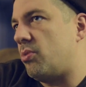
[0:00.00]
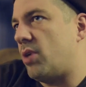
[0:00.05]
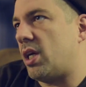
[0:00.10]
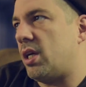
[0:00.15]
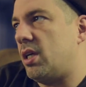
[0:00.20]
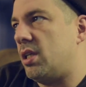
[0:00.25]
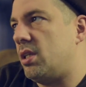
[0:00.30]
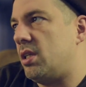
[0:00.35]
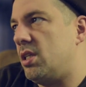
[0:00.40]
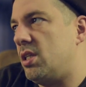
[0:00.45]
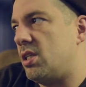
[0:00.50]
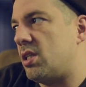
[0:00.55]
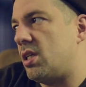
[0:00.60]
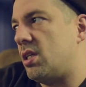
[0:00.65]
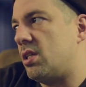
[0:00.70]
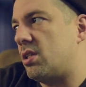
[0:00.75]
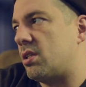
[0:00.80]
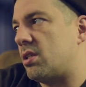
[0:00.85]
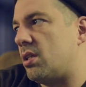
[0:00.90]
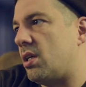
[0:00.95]
reggae
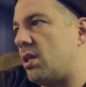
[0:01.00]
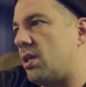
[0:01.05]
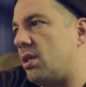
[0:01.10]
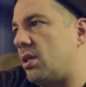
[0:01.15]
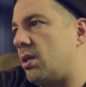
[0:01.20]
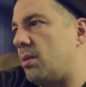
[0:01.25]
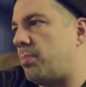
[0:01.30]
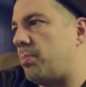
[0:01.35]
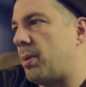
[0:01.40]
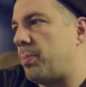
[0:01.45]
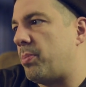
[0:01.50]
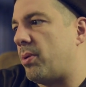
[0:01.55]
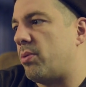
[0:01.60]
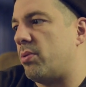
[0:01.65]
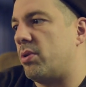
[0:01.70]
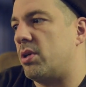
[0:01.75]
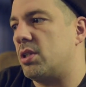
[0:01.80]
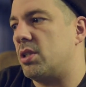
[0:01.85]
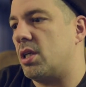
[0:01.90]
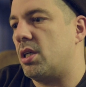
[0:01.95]
DJs, Papa
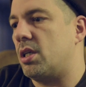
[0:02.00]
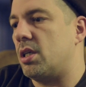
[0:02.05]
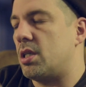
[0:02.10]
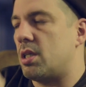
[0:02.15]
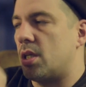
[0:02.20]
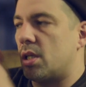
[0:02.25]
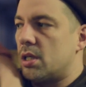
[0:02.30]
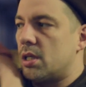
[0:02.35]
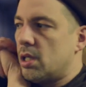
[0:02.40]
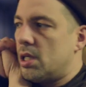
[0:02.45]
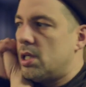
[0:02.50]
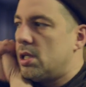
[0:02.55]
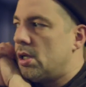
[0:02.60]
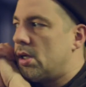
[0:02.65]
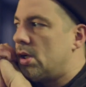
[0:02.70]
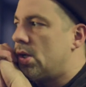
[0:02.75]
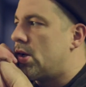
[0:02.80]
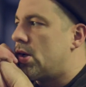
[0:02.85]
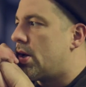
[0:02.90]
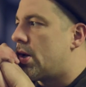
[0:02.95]
Rodigan.
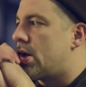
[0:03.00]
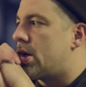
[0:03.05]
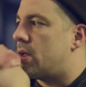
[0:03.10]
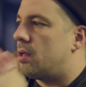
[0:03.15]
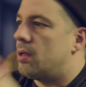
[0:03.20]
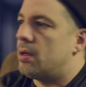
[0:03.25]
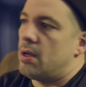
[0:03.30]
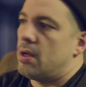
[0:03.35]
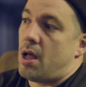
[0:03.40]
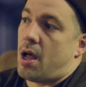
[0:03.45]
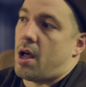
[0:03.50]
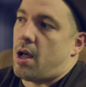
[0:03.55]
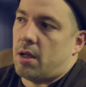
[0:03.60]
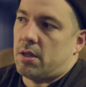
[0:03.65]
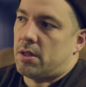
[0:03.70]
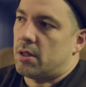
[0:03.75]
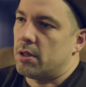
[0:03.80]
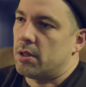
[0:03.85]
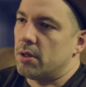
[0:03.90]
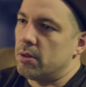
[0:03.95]

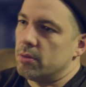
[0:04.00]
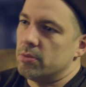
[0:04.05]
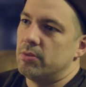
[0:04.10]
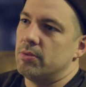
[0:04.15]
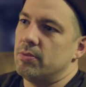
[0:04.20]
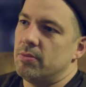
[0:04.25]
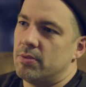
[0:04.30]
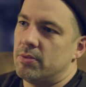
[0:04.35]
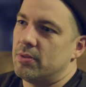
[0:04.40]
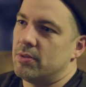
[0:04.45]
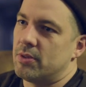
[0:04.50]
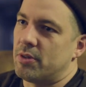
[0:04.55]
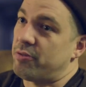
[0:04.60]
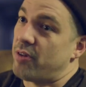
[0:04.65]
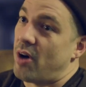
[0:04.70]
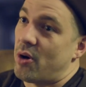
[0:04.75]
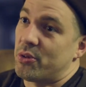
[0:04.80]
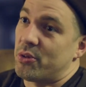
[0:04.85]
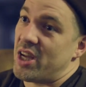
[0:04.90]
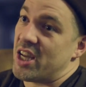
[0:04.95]
Yeah, you know, the
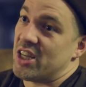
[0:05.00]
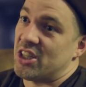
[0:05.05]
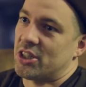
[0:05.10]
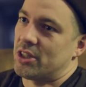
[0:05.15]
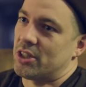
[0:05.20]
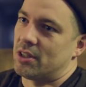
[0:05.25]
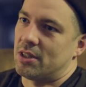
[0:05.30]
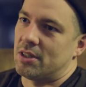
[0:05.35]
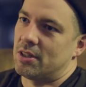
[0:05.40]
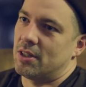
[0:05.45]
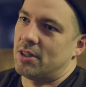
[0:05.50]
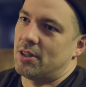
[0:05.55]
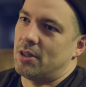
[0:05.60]
foundation, you